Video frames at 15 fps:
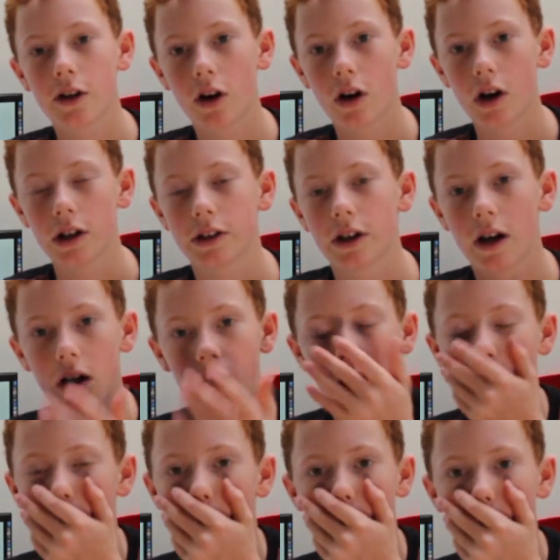god.
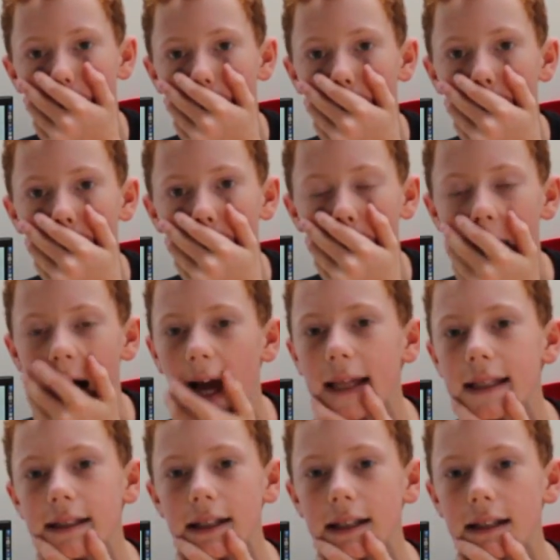
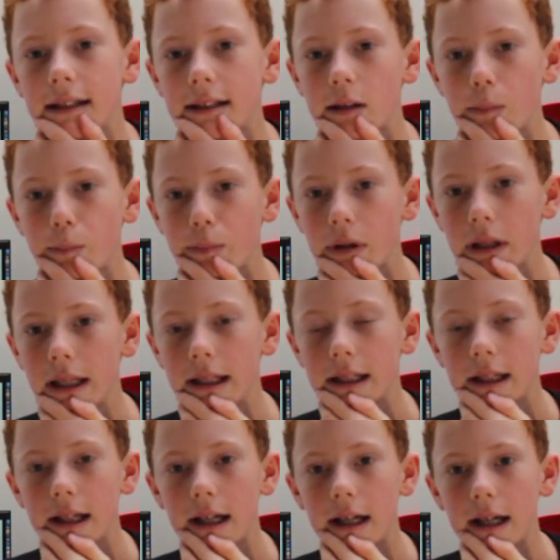I said simply,
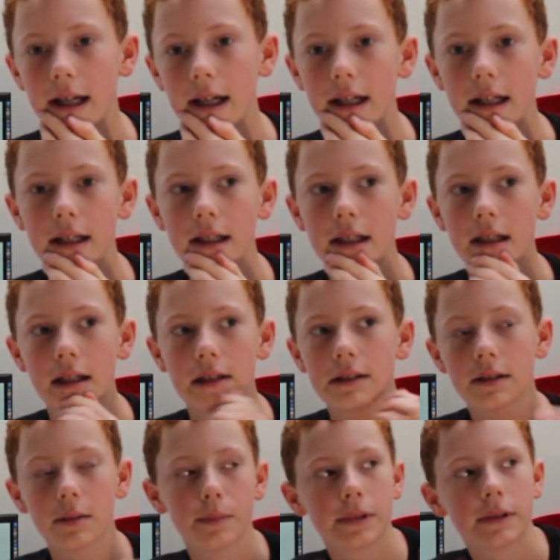did I?
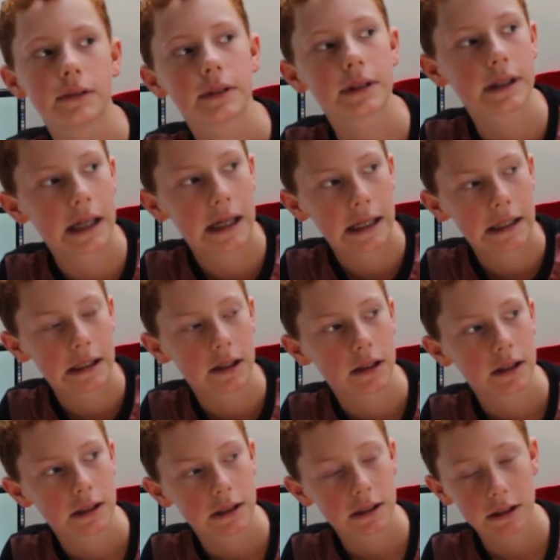Simple, did I?
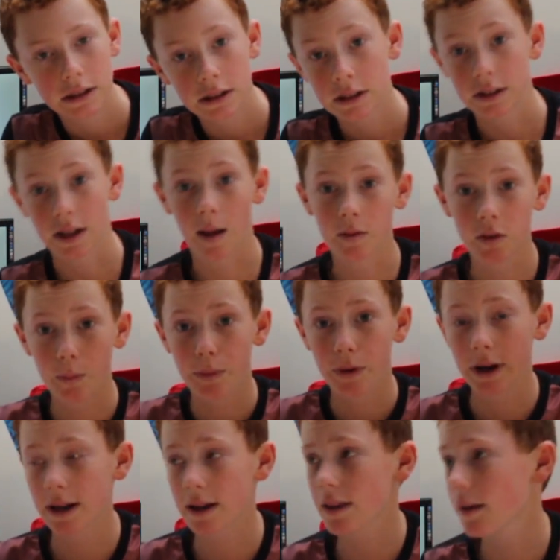Time to
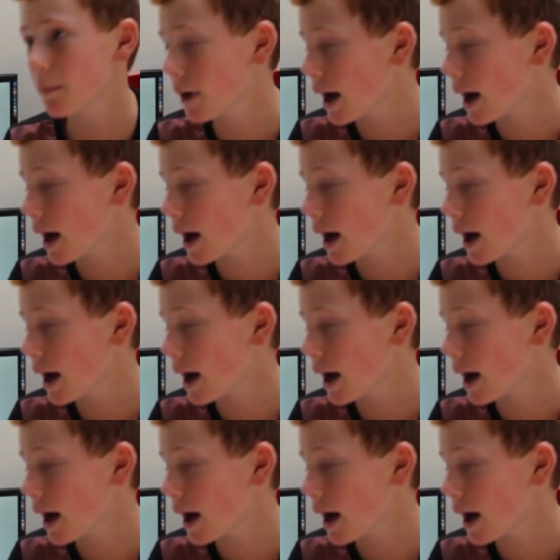bring in the